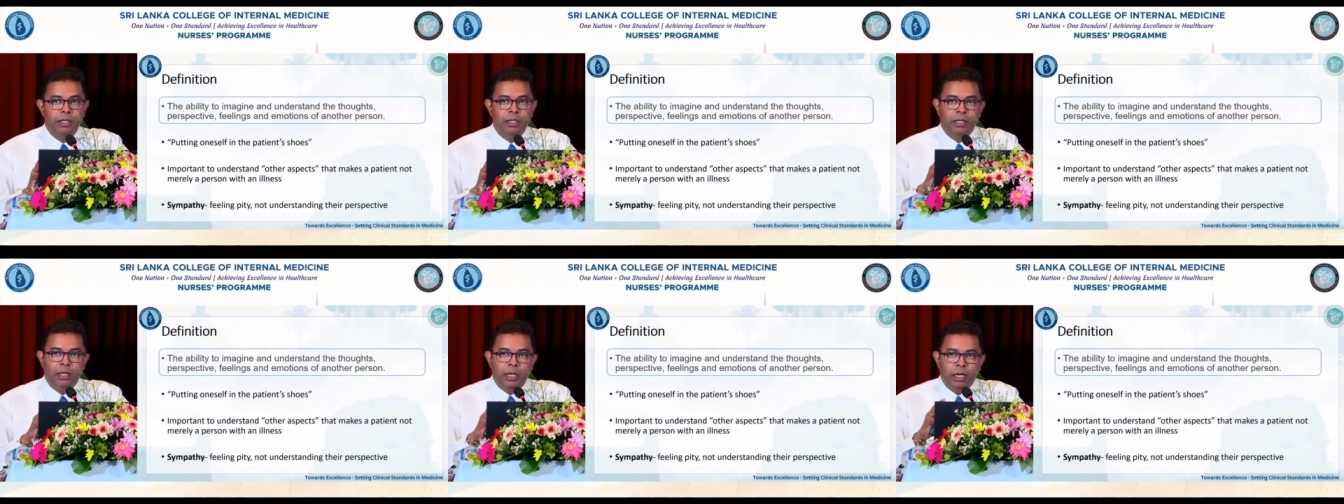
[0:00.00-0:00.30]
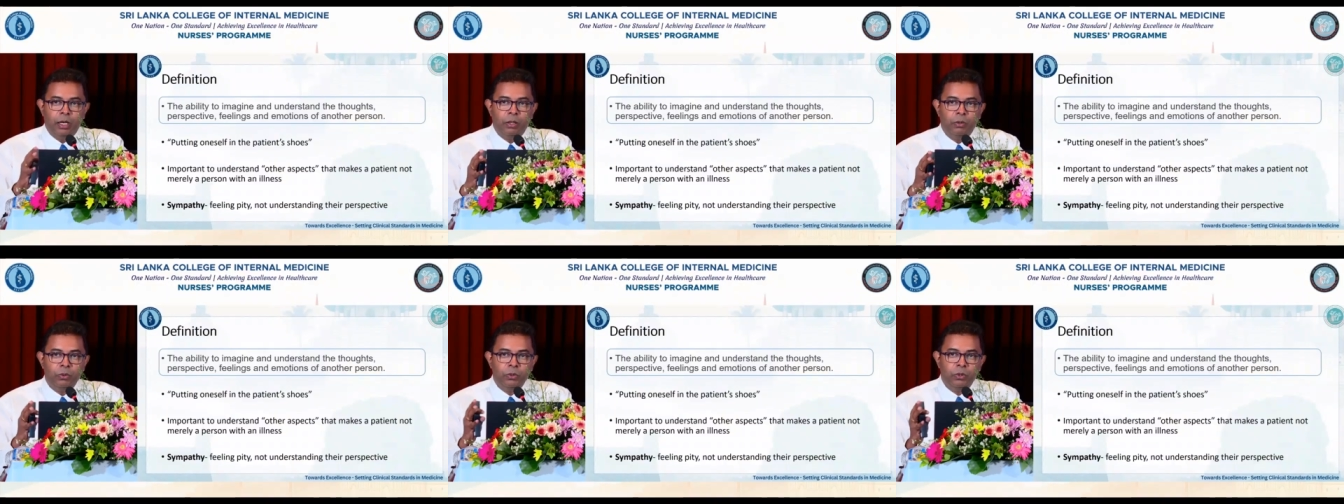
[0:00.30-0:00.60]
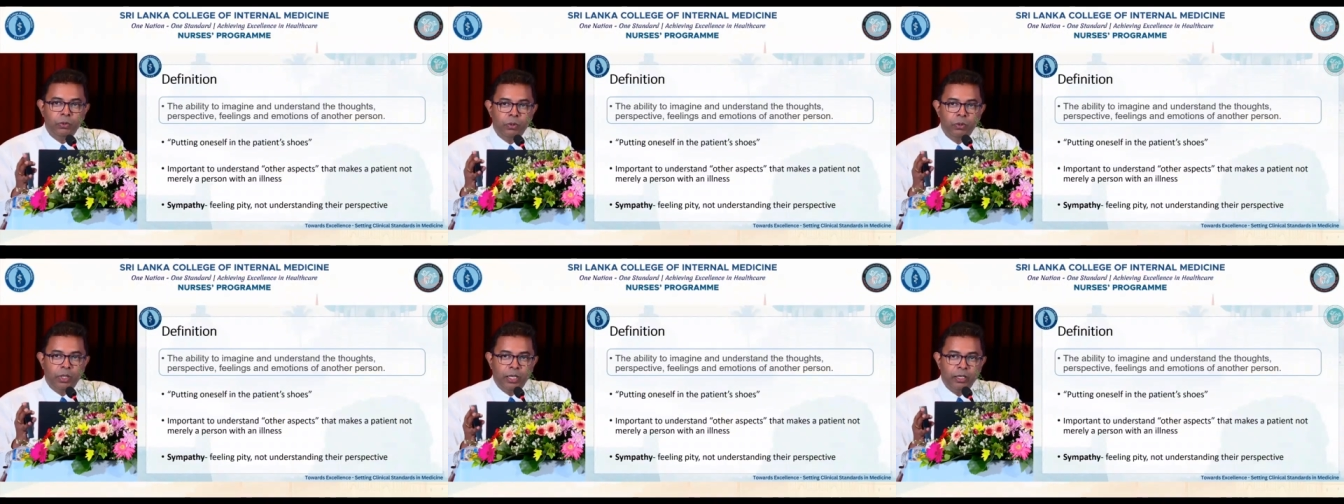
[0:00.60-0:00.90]
how
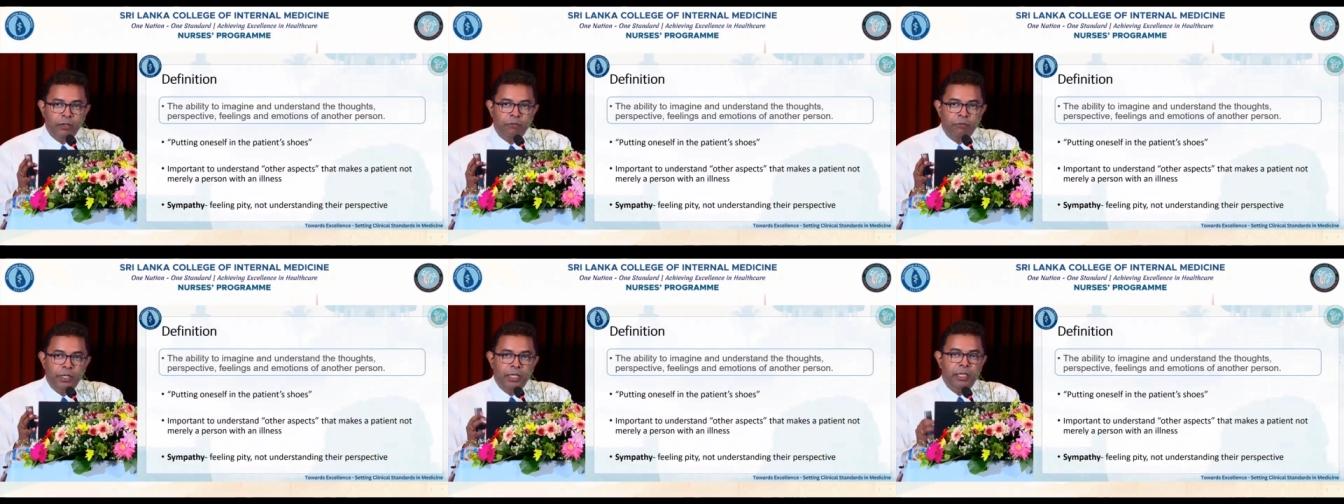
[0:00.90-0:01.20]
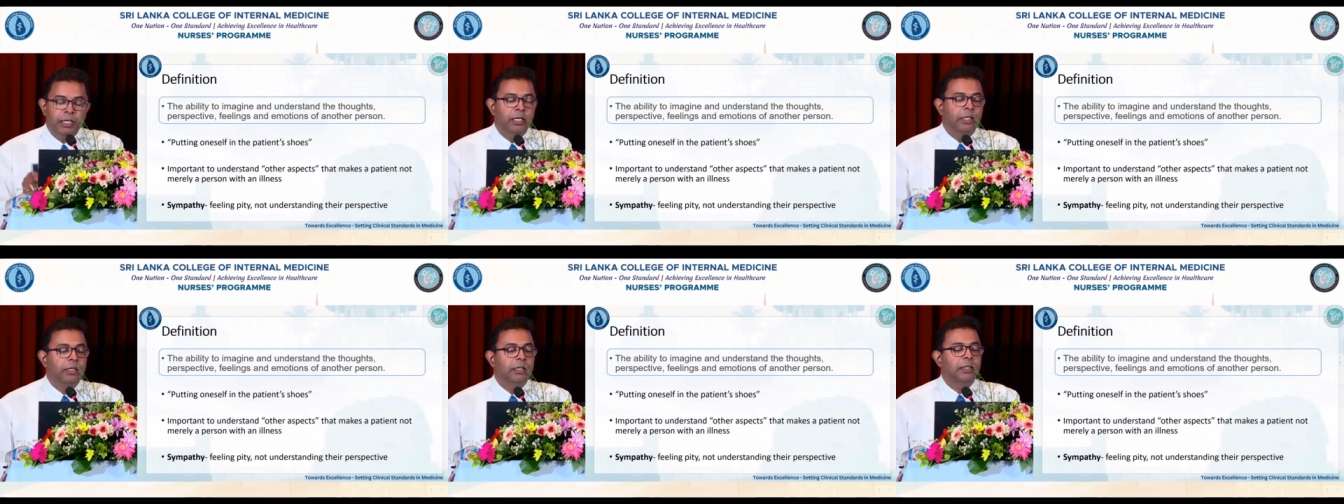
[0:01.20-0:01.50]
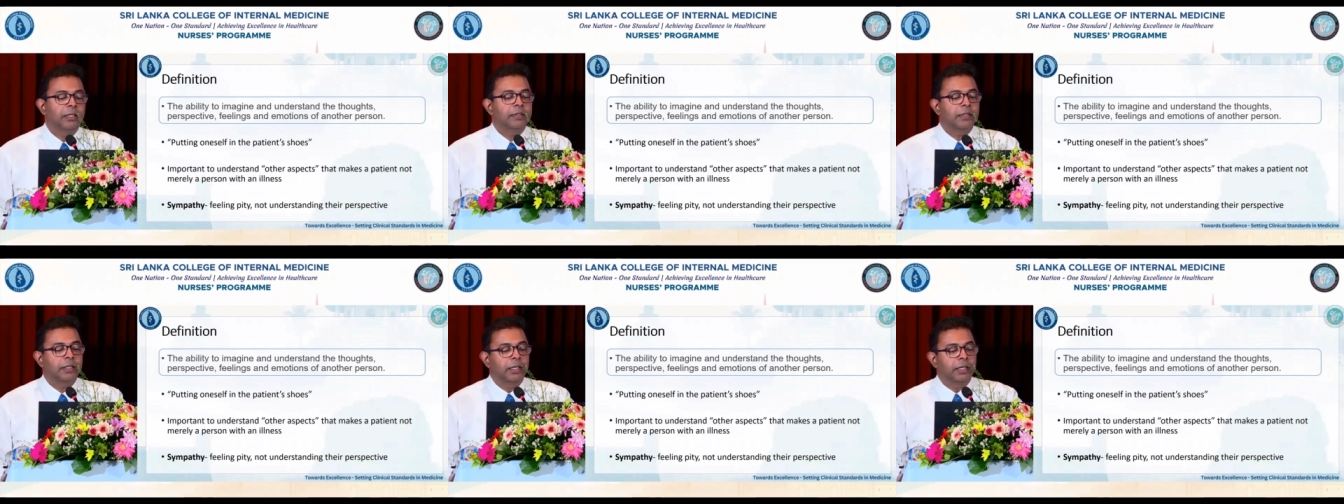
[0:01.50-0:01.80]
do I feel in
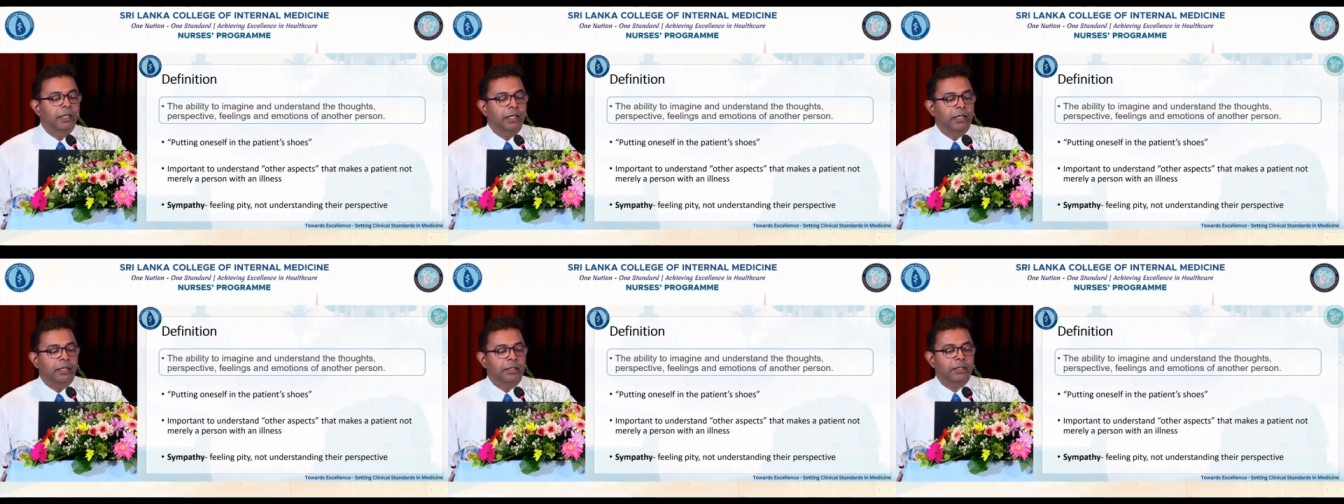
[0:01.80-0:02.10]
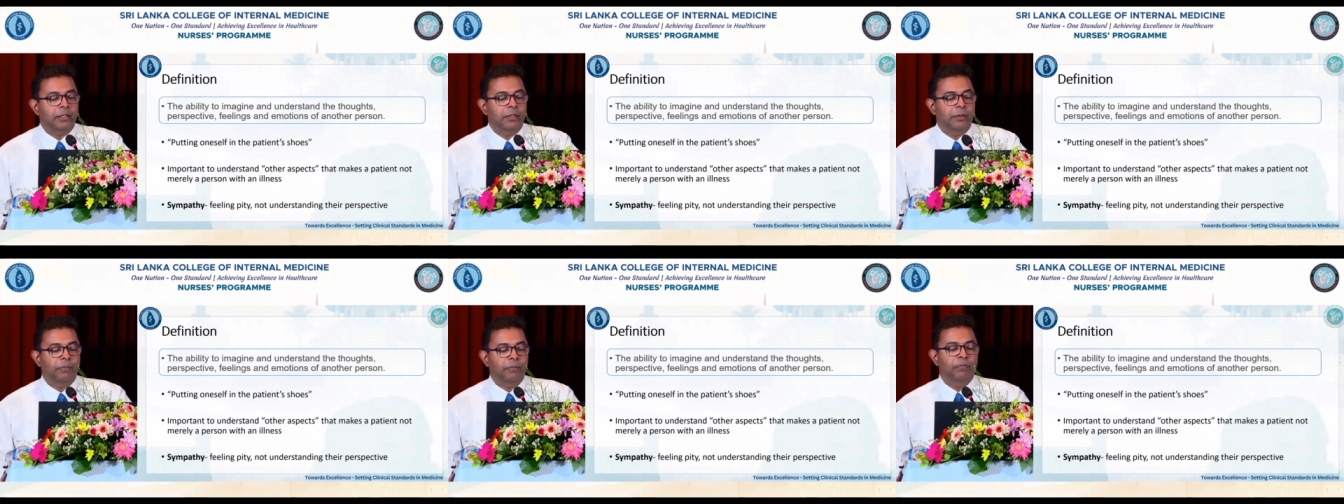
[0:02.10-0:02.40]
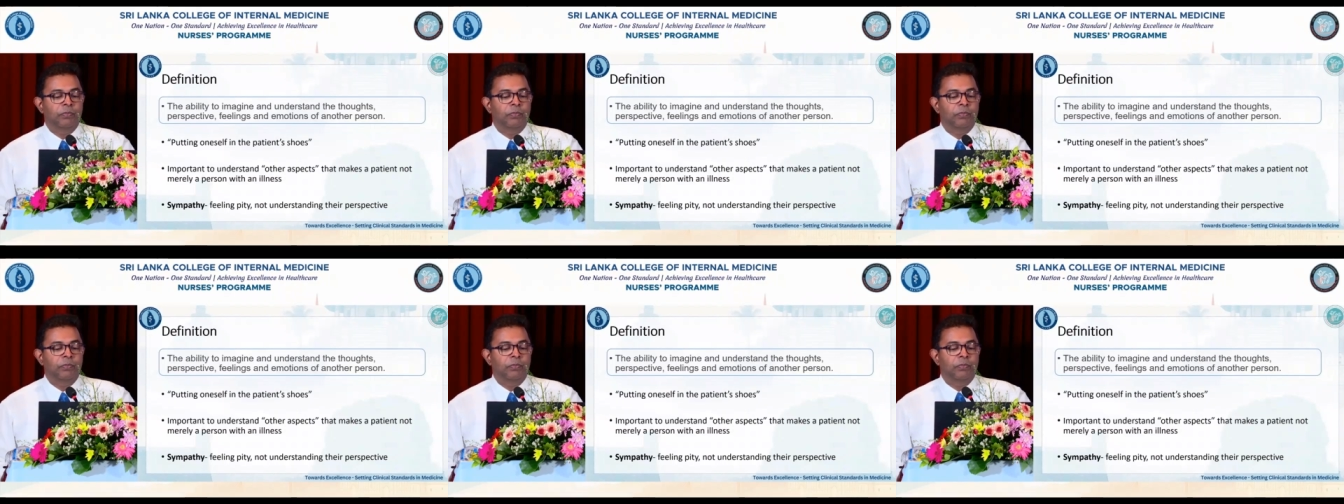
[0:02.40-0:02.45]
this context?